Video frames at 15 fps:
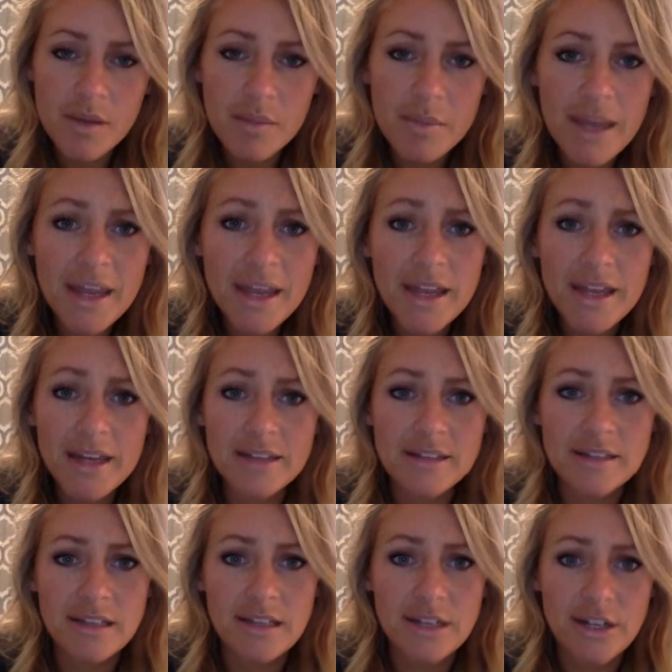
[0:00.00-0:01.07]
Making it as
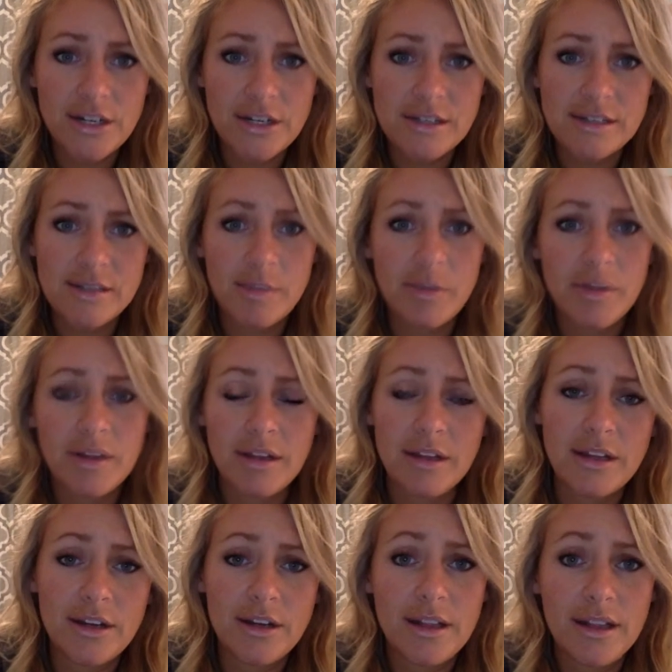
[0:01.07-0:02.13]
clear and simple and
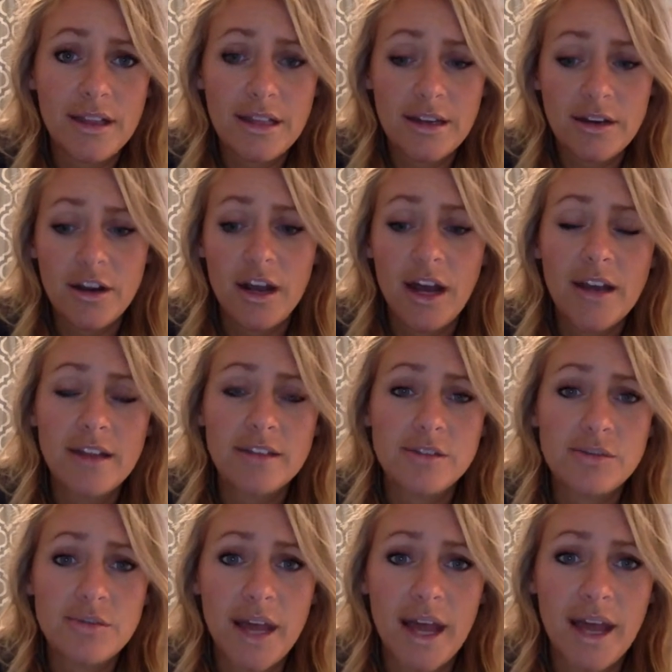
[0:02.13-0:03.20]
clear cut as
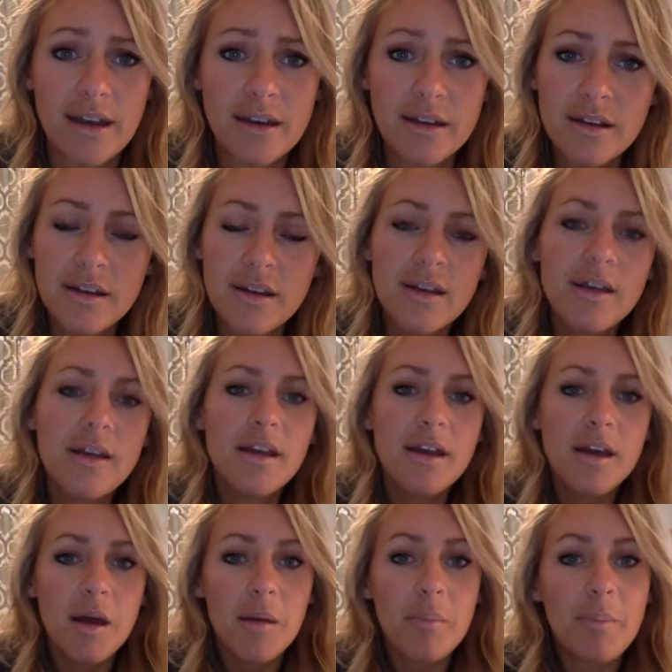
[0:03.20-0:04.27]
you can,
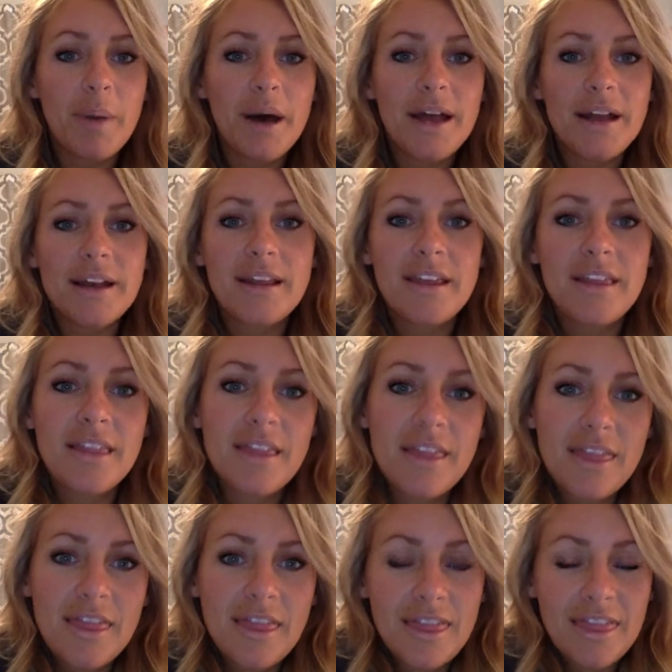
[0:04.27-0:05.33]
but
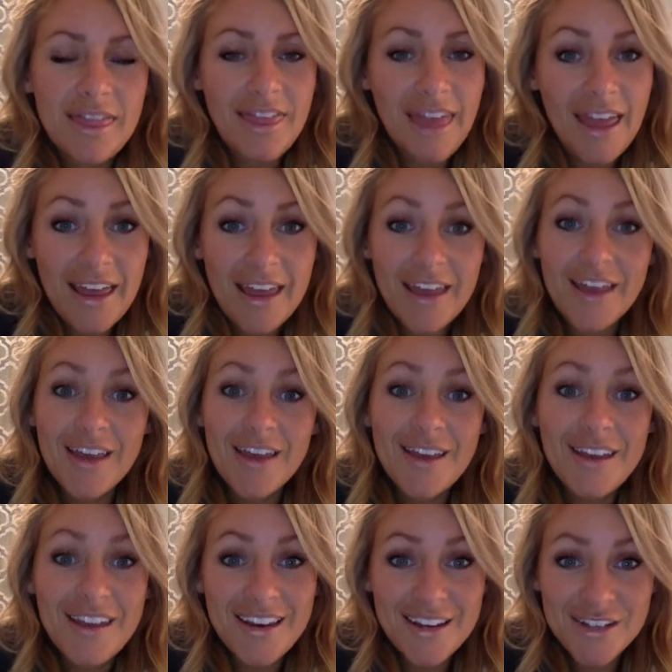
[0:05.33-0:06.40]
like
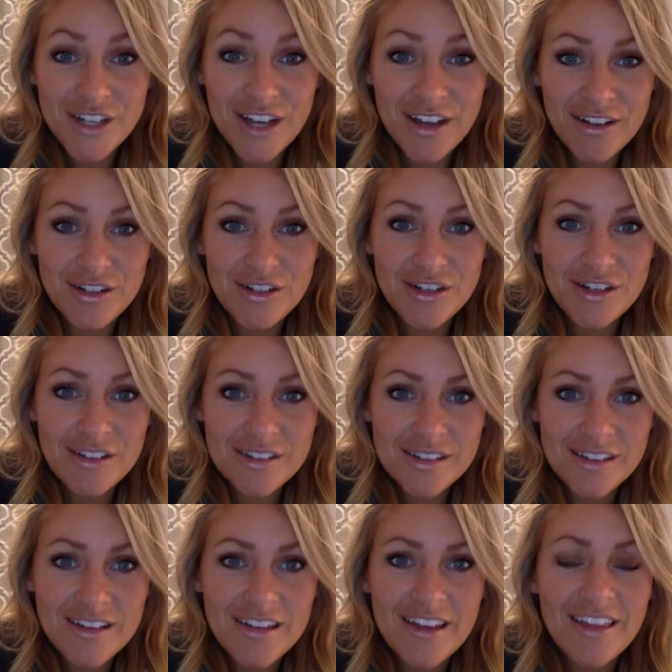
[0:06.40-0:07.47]
getting challengers
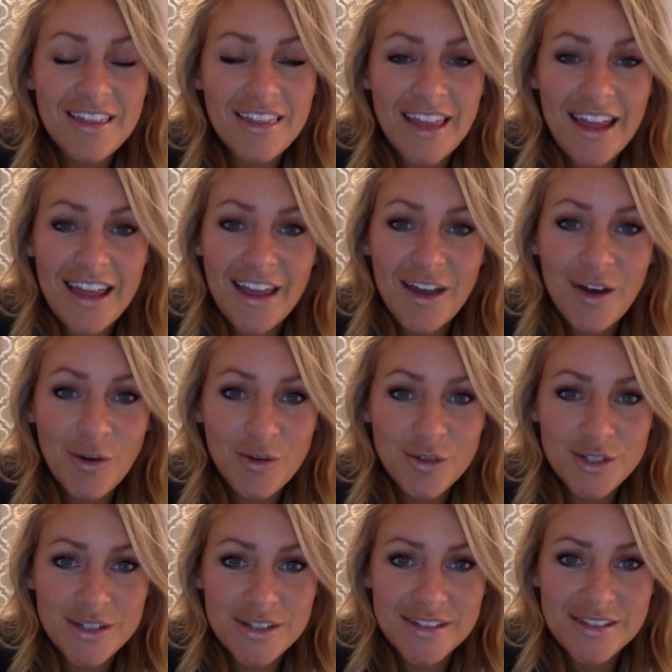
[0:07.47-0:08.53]
and like
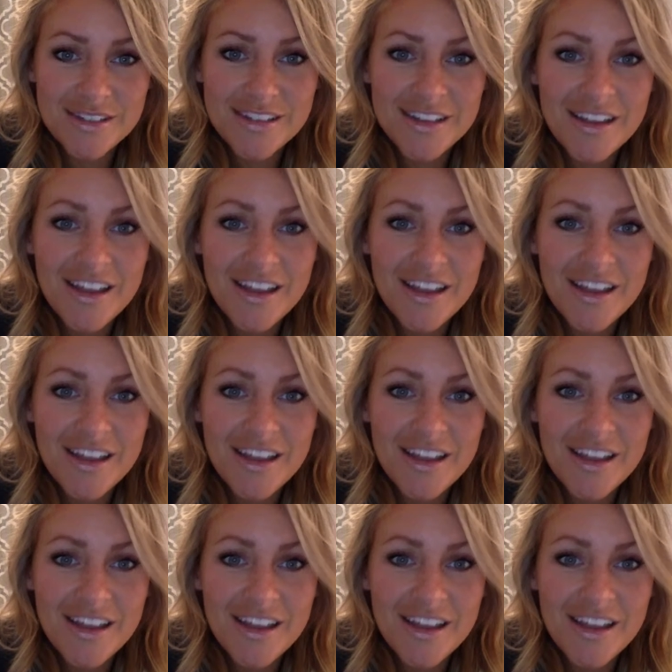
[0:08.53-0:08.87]
coaches,